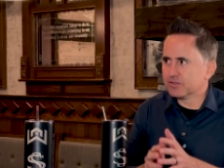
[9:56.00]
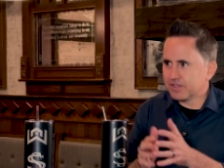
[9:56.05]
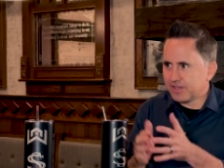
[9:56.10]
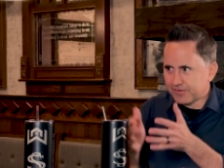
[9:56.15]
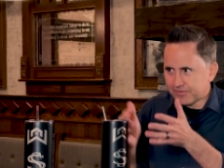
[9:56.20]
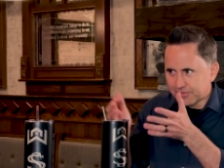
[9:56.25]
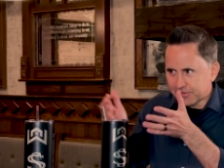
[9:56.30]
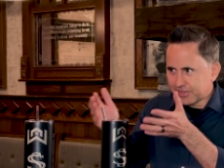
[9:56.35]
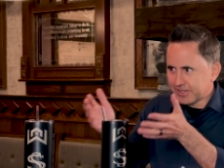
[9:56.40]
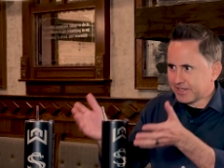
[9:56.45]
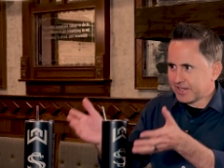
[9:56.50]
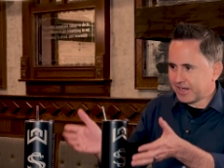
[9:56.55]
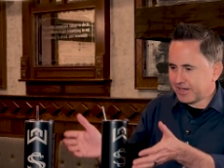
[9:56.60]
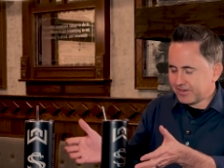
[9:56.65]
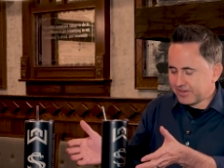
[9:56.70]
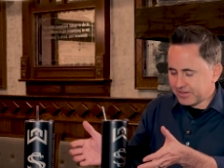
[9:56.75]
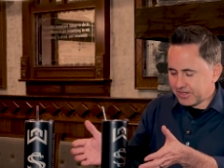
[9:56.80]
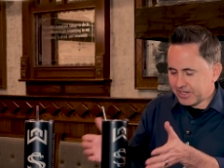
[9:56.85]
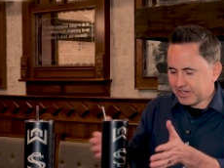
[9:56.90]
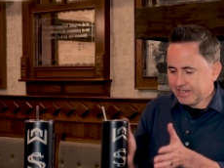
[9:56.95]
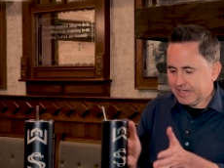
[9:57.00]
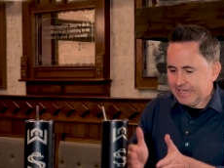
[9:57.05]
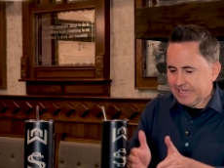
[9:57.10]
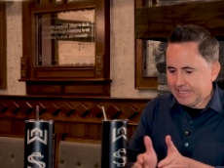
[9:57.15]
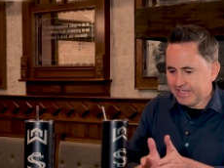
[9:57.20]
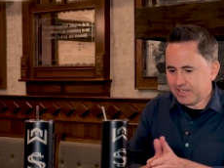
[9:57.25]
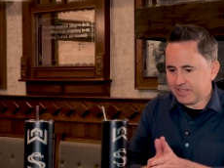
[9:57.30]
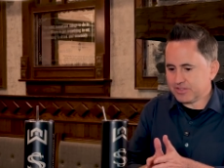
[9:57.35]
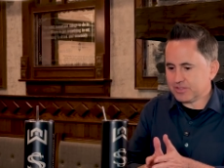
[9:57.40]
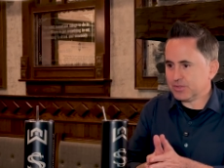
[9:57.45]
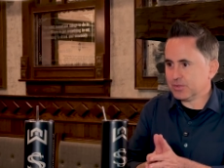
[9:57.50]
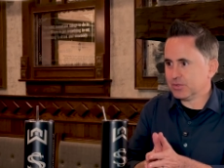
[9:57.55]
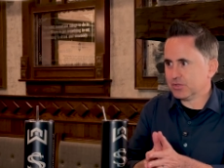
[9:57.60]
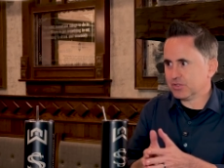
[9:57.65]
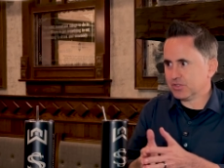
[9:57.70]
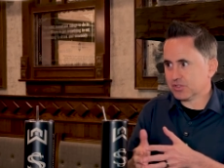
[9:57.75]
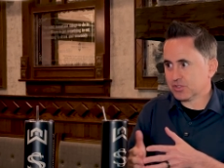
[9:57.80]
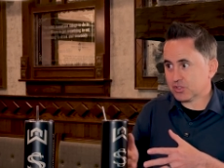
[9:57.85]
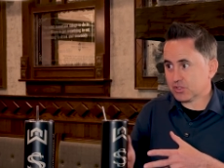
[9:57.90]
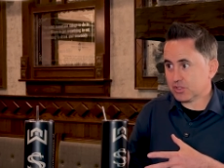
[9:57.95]
definitely kind of leaning into it,
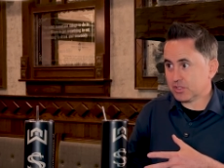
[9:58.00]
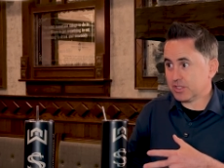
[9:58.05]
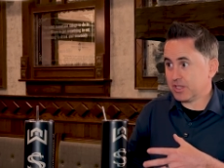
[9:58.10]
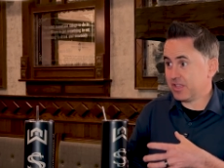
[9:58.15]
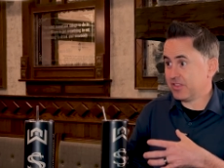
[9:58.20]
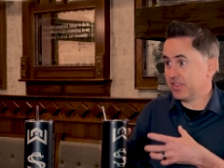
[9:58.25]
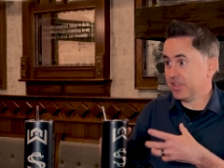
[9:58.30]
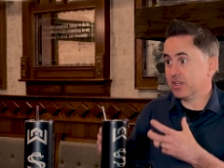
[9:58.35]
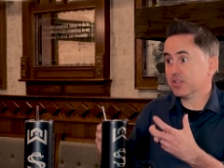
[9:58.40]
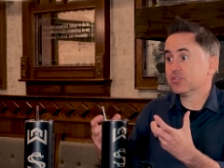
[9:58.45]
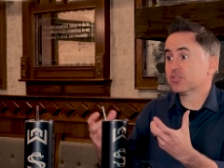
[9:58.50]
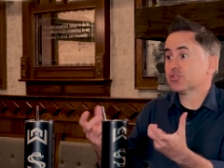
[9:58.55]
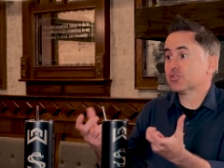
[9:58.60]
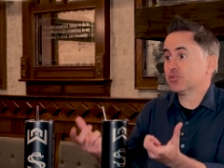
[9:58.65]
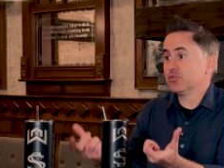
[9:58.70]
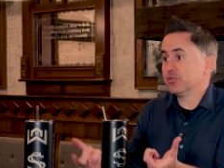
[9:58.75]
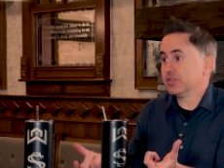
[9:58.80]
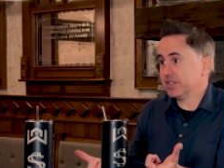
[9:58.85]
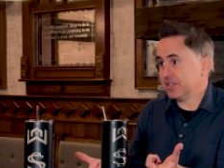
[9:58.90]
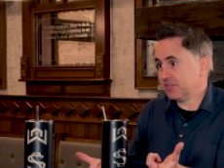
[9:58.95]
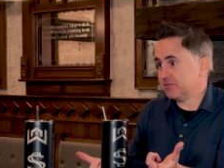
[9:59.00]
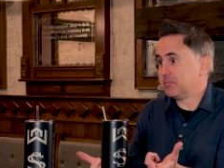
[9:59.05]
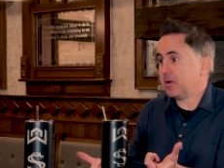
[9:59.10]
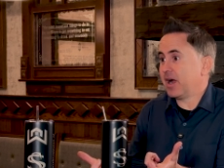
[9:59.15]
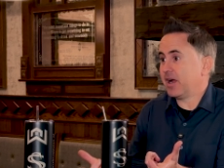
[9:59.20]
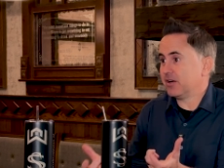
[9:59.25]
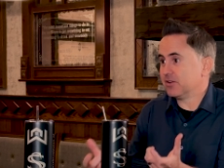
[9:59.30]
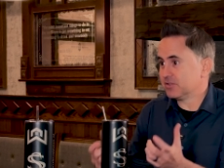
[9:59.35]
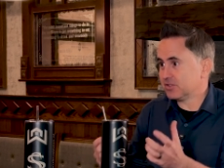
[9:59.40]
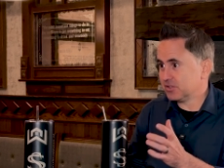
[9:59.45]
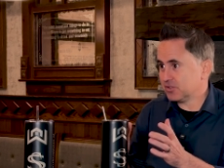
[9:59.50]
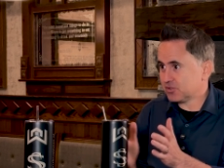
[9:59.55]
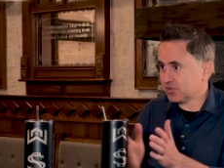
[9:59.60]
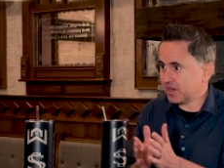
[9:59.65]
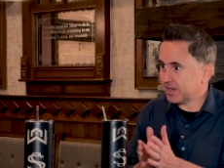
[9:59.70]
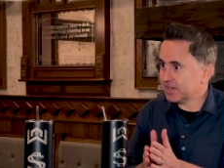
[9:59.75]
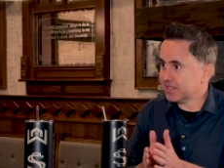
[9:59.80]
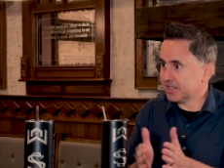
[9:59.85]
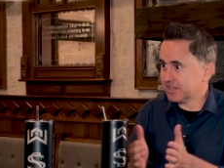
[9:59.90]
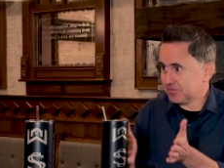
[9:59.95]
just the uncertainty of buyers and
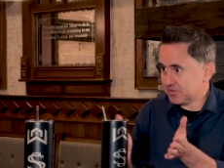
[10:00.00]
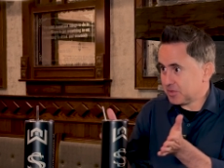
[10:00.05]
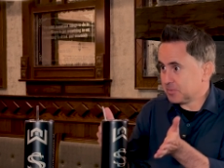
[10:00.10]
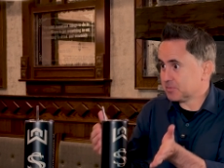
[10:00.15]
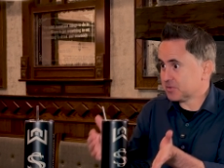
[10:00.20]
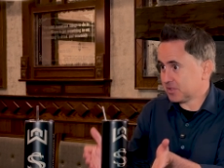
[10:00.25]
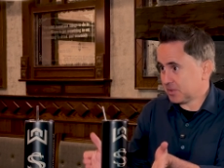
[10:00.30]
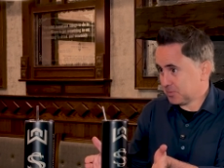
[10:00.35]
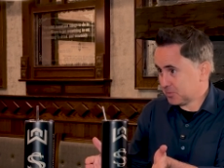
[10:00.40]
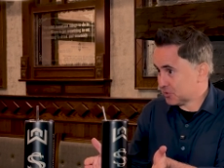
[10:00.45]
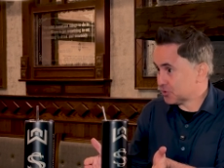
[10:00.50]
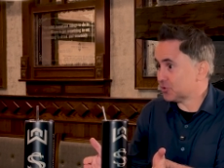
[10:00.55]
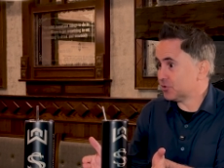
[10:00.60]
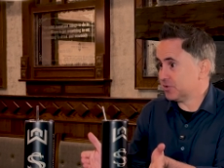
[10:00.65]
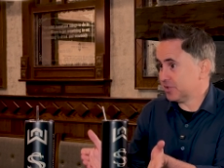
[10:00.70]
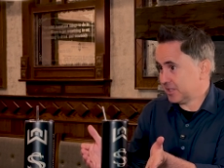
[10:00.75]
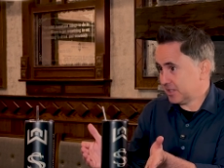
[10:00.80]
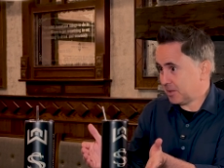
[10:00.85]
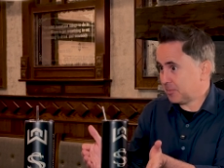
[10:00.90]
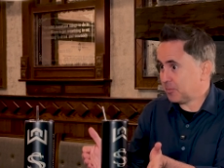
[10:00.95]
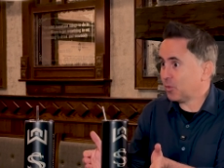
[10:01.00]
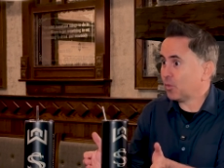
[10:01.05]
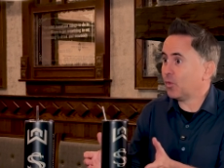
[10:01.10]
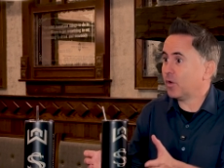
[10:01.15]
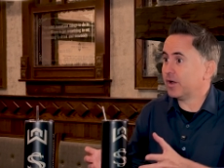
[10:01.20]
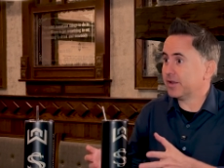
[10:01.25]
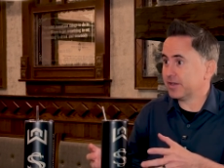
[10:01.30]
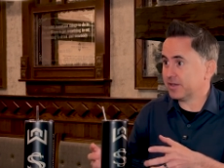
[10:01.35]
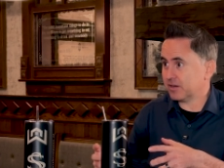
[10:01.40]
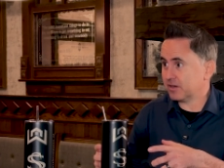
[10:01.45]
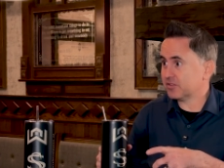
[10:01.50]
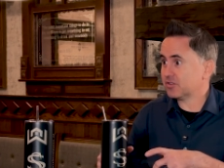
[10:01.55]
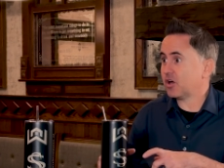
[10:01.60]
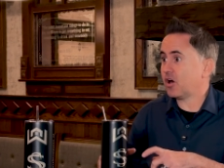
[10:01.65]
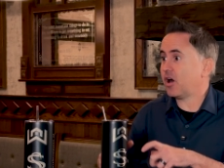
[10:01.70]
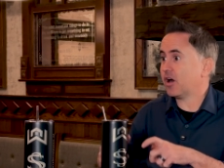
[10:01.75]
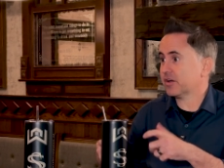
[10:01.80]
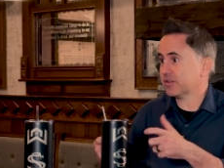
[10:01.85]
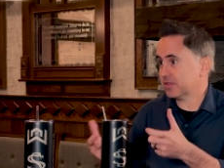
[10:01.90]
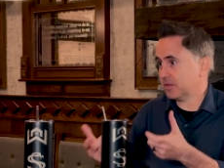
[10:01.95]
trying to give them some certainty, number one, and
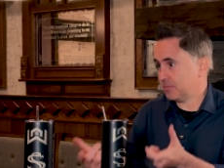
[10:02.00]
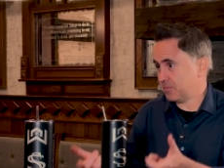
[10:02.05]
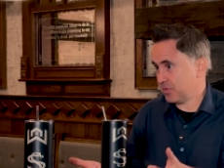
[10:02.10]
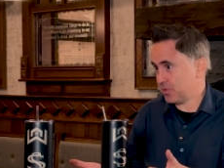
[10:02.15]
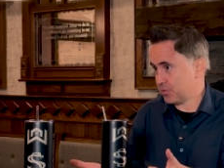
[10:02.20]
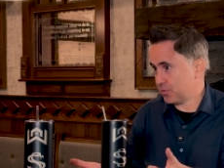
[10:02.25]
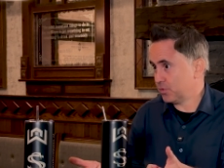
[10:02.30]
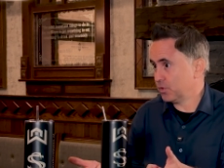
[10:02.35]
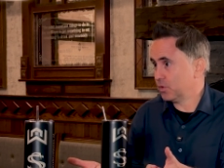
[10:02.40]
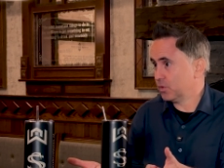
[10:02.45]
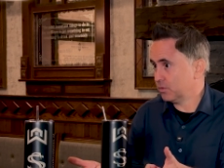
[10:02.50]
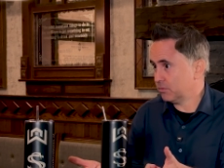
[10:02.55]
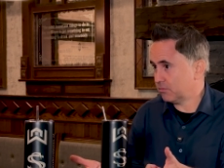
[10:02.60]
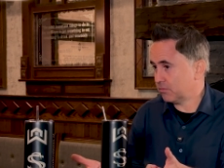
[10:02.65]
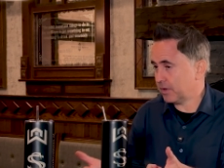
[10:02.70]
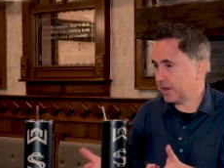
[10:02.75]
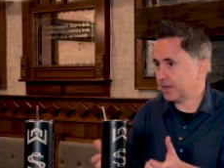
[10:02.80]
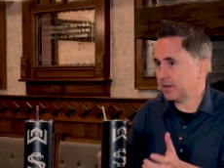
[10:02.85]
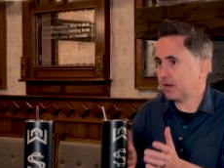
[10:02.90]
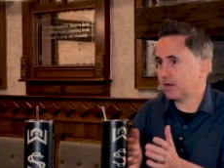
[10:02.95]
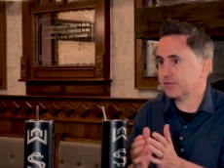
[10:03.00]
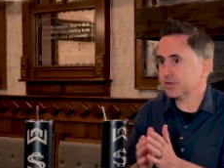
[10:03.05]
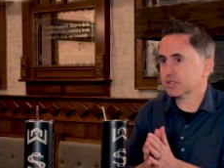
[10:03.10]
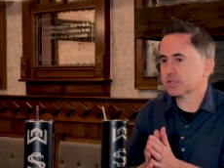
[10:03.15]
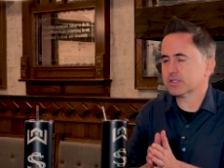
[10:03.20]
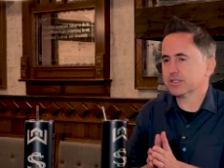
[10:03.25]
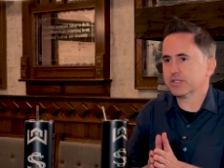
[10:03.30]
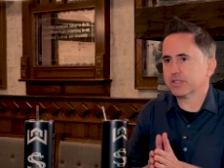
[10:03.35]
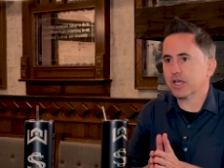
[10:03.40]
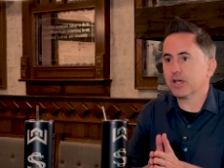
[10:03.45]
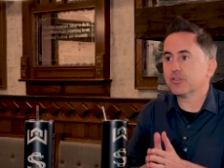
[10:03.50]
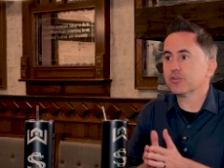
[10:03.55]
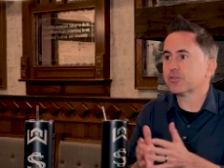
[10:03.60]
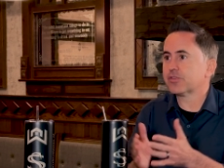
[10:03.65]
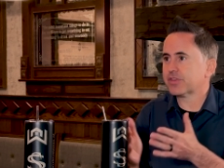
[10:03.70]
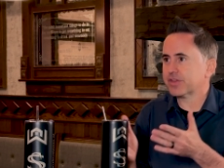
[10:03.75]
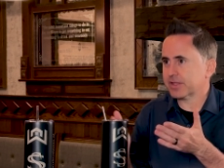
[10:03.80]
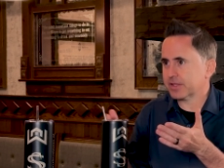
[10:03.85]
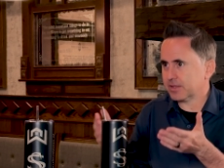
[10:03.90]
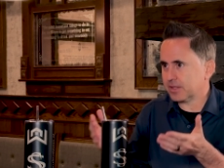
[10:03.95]
walk them through, right? Obviously, the other
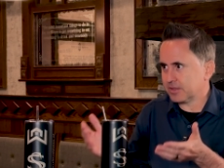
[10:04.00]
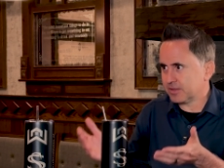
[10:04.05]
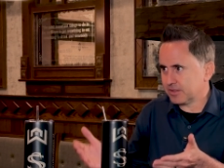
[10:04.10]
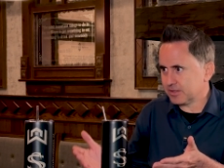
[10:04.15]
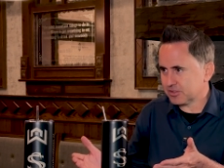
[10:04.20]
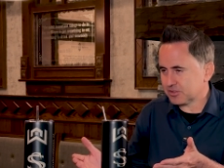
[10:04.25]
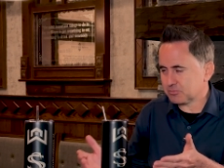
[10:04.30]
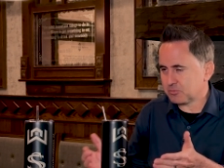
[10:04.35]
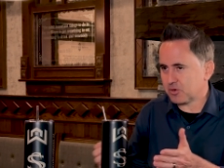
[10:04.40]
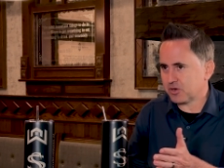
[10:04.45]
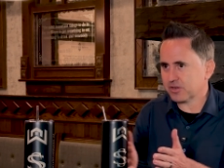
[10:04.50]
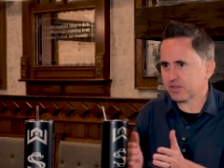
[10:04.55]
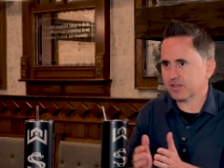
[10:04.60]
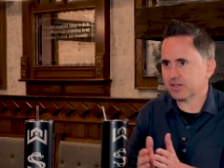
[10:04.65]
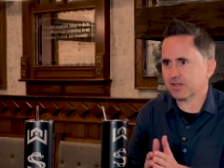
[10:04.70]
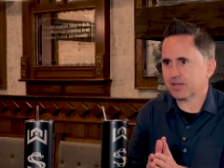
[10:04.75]
thing that this market